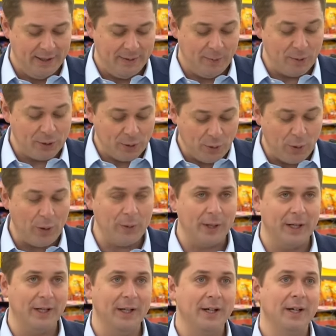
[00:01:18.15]
most
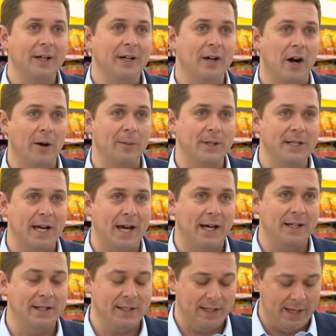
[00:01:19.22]
quoted carbon
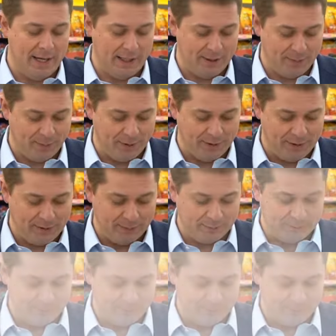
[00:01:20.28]
tax experts.